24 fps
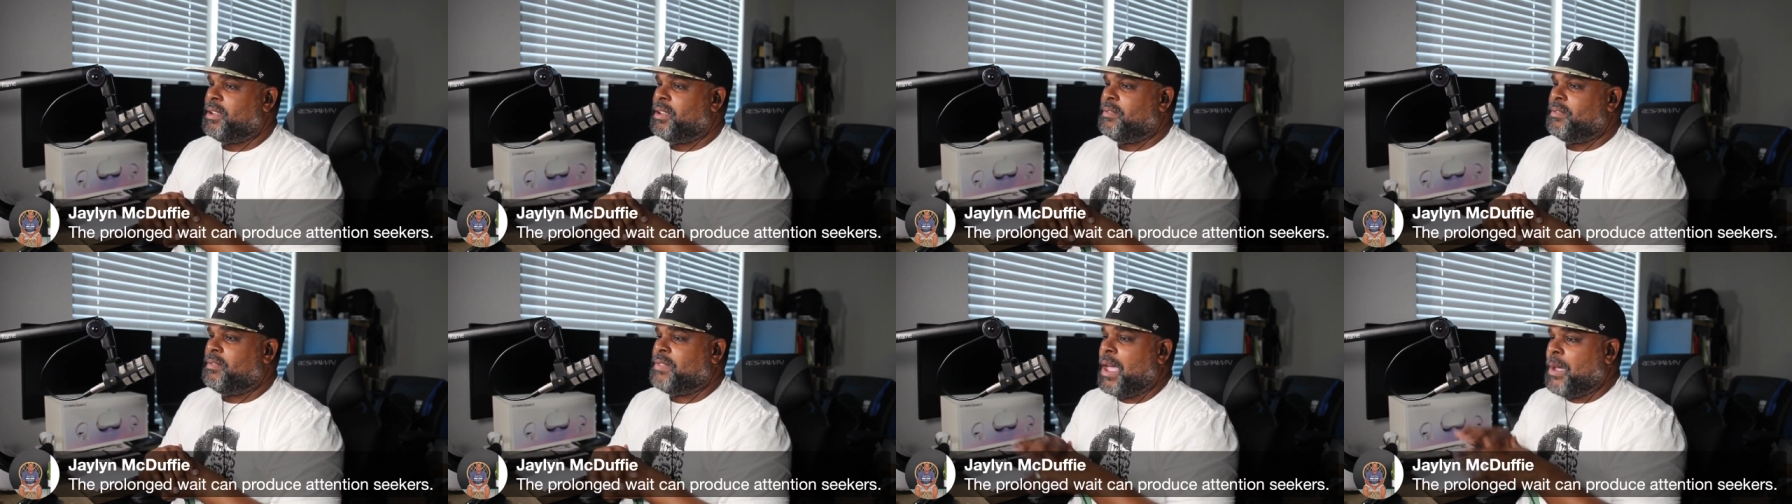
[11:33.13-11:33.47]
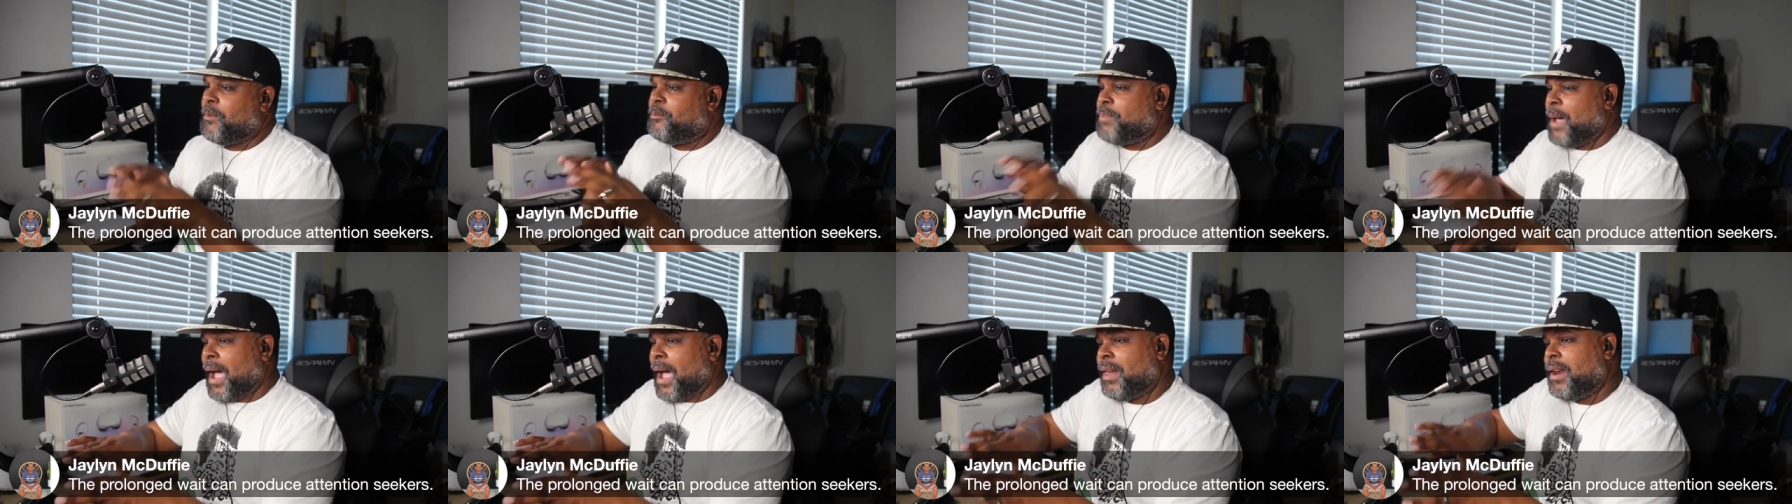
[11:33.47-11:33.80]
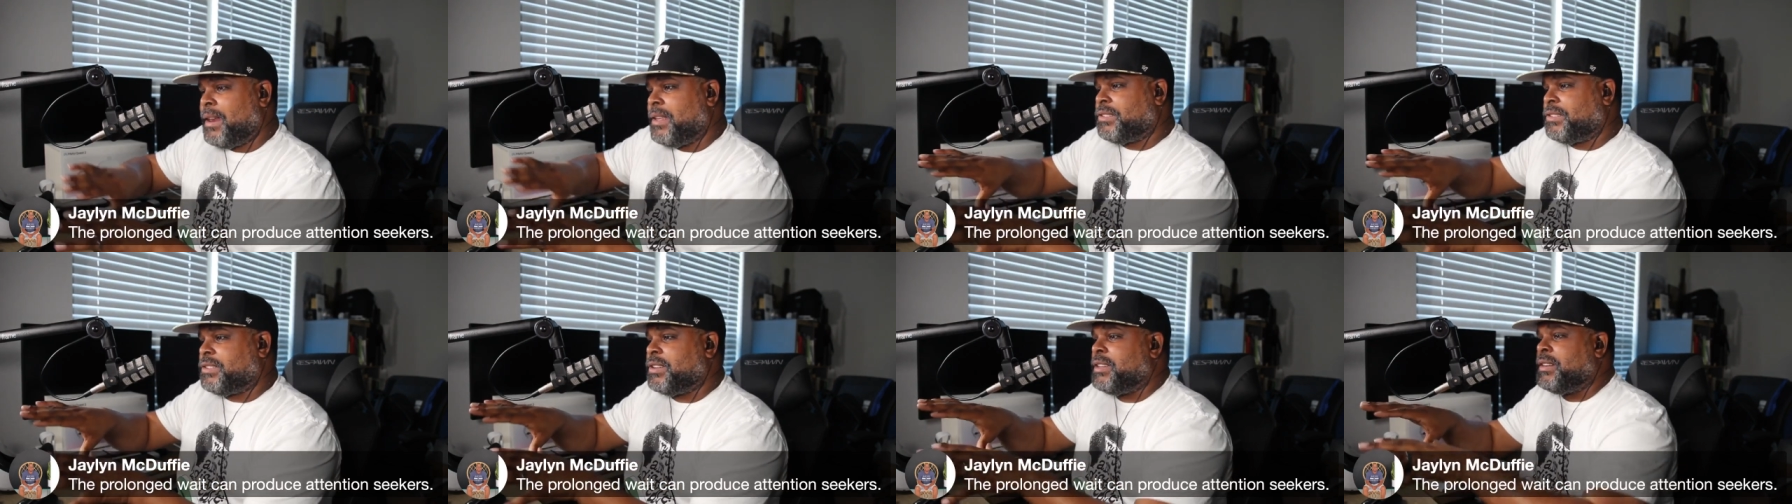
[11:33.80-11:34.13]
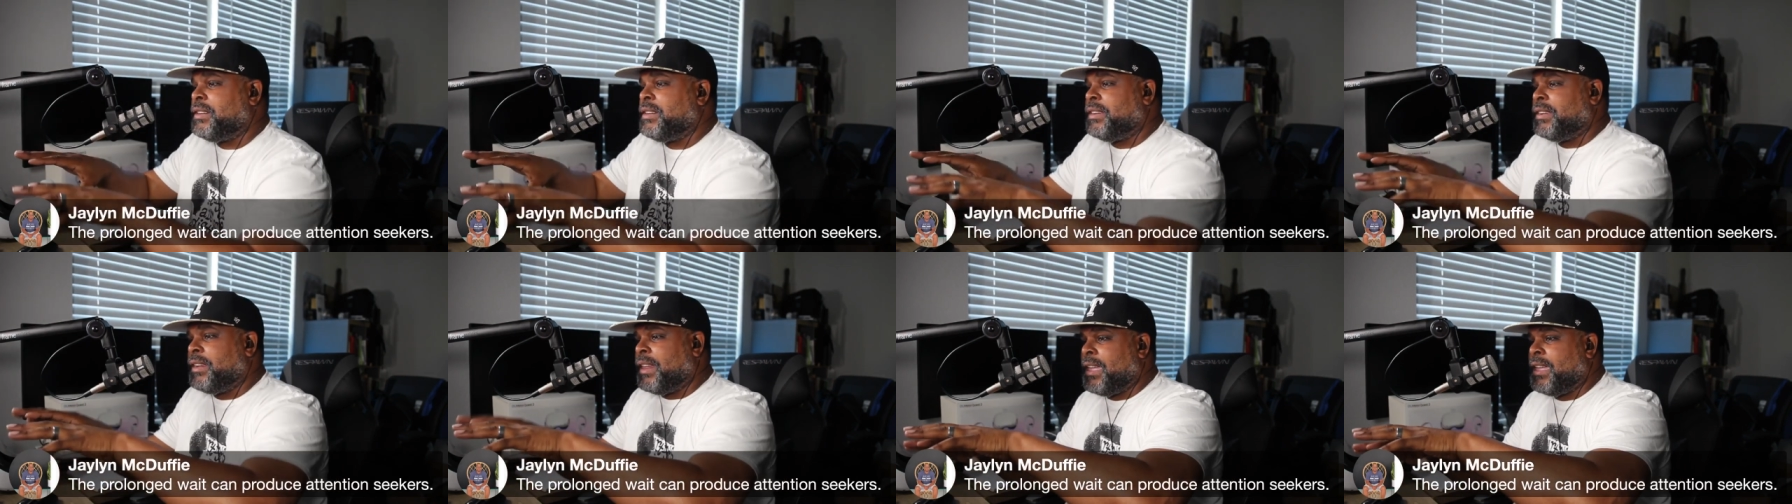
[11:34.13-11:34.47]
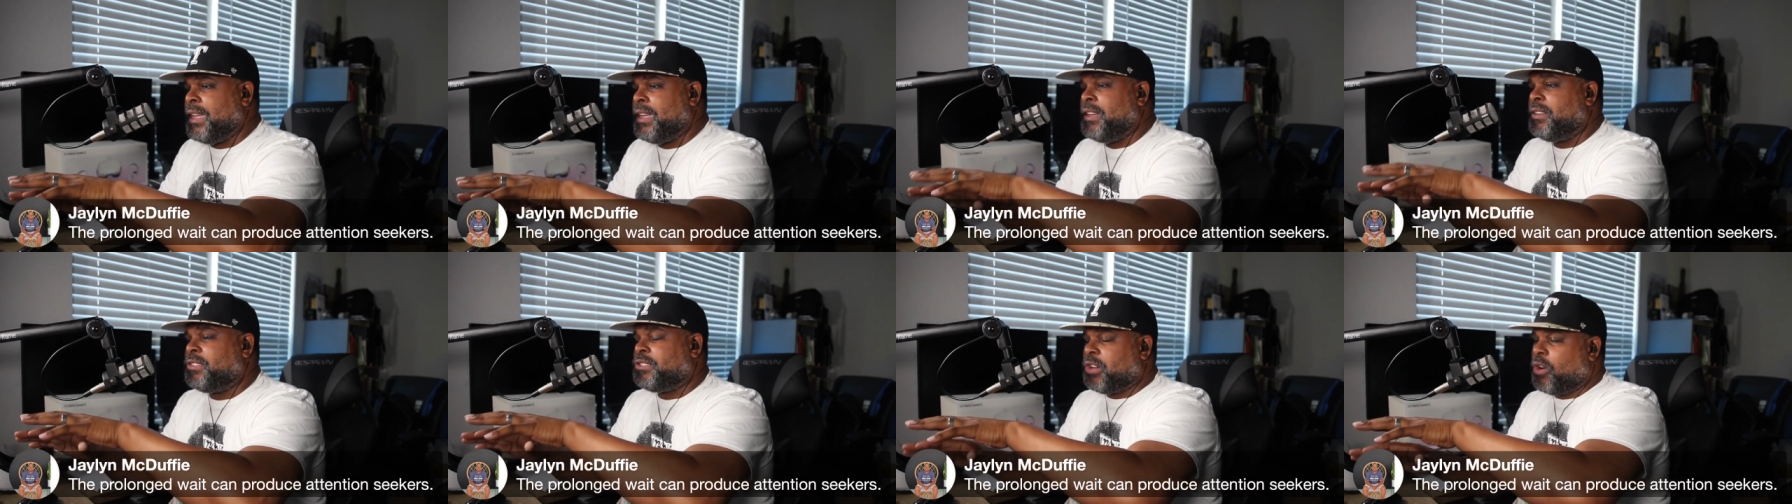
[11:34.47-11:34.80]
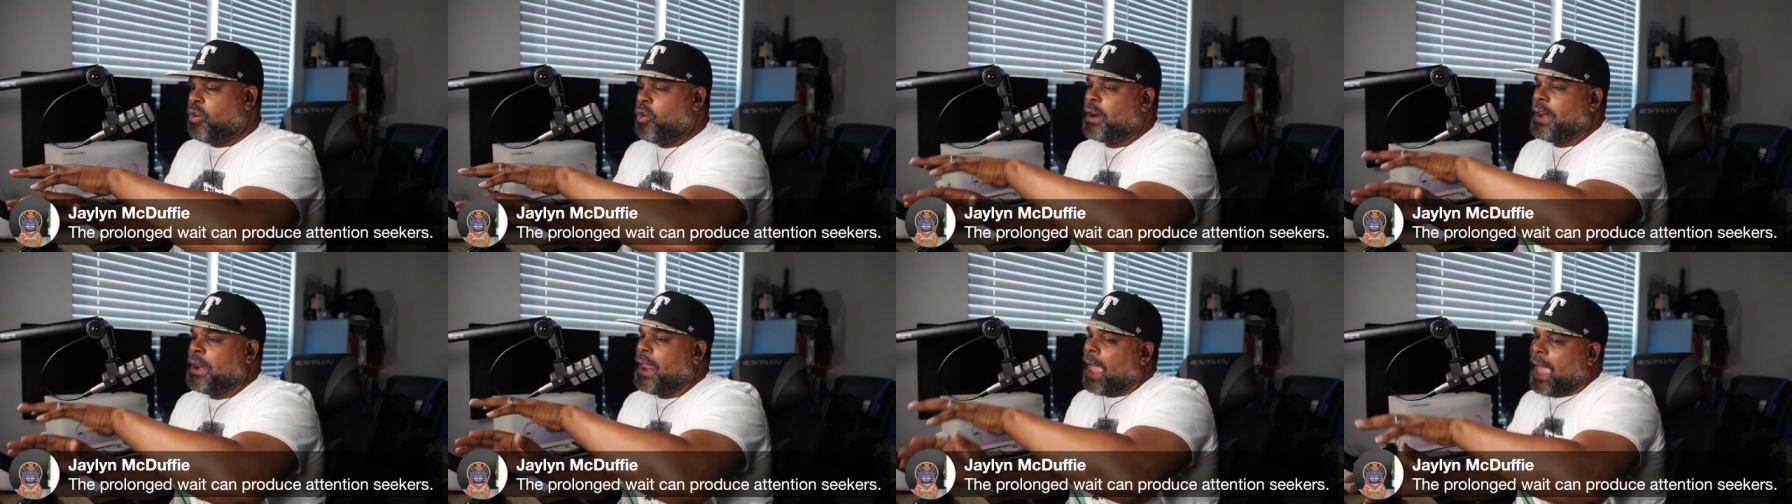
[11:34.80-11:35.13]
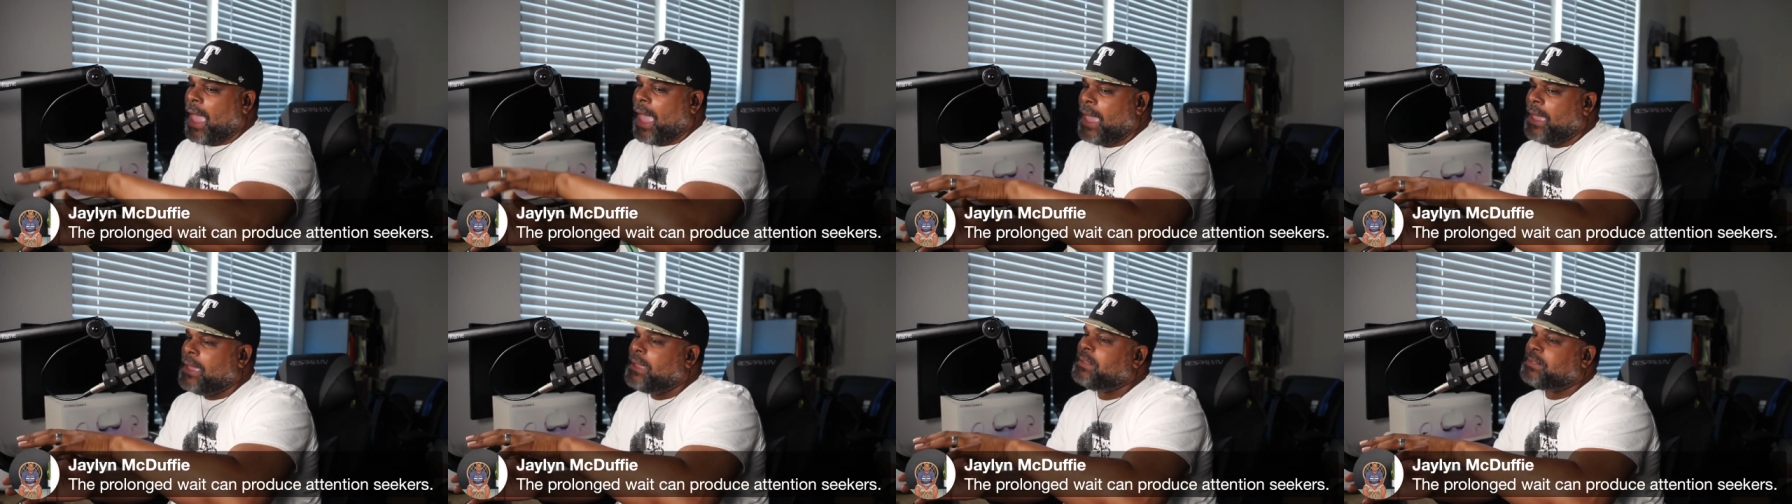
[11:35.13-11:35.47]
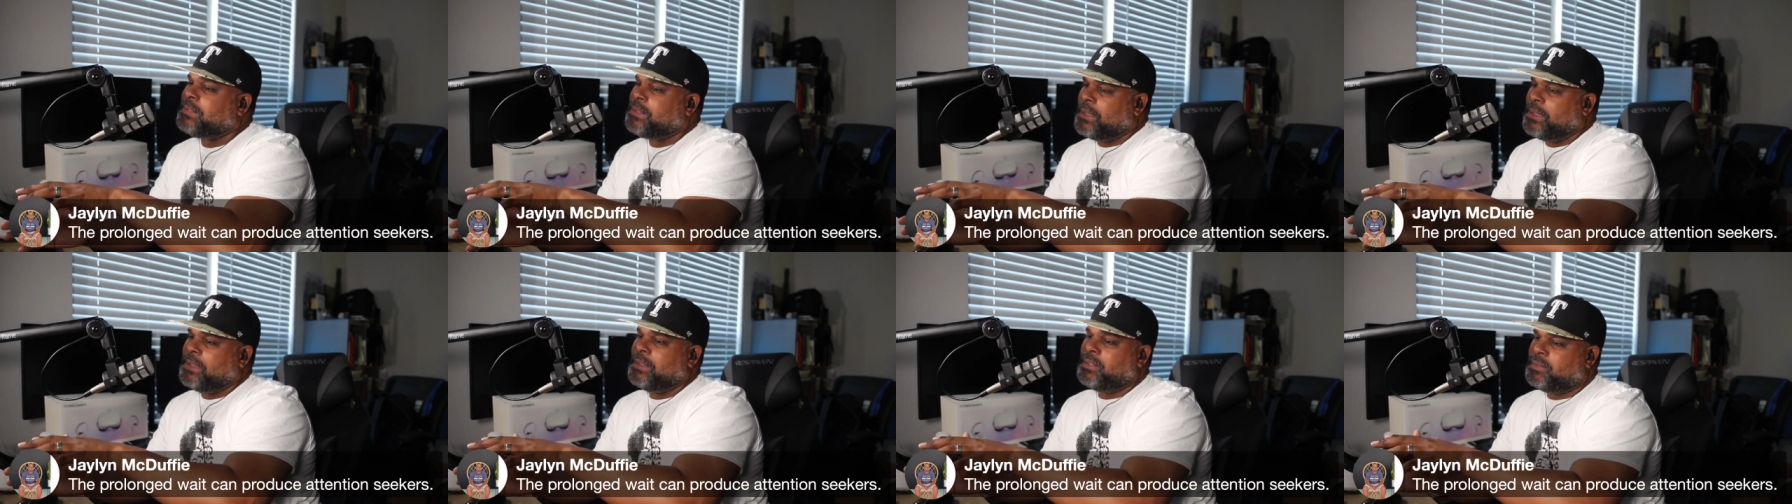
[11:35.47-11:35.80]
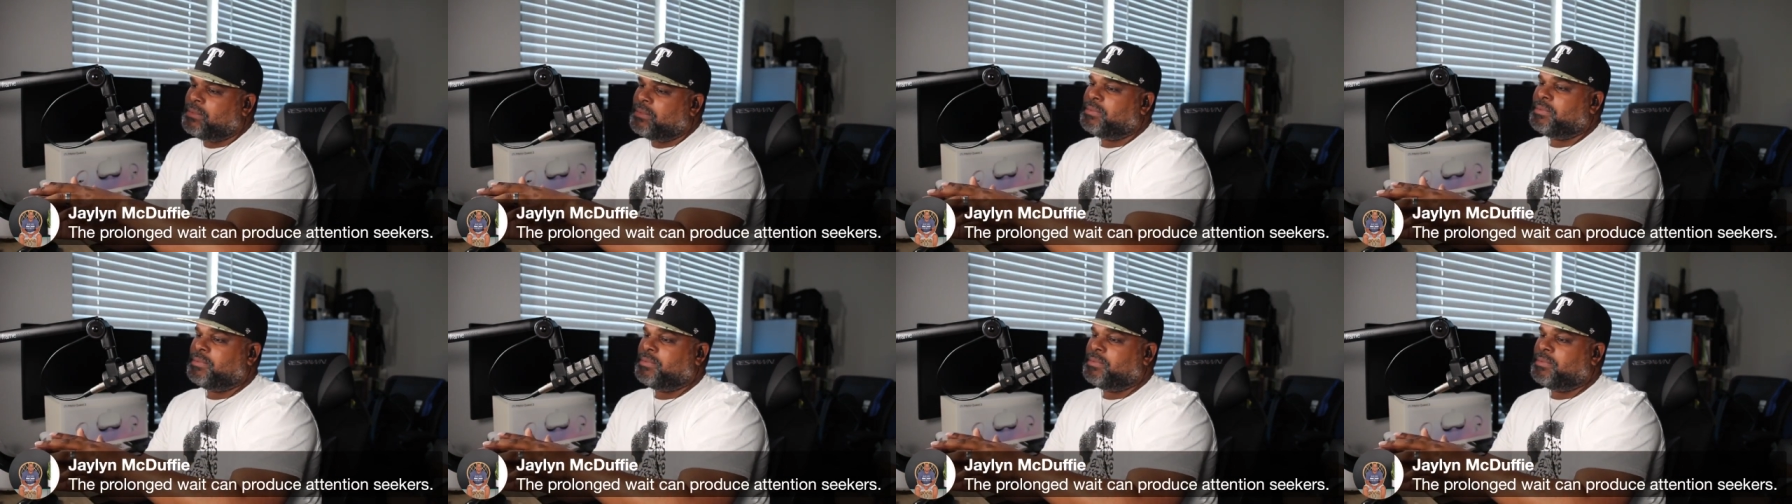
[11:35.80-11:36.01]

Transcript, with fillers: That balance shouldn't lean toward hazing.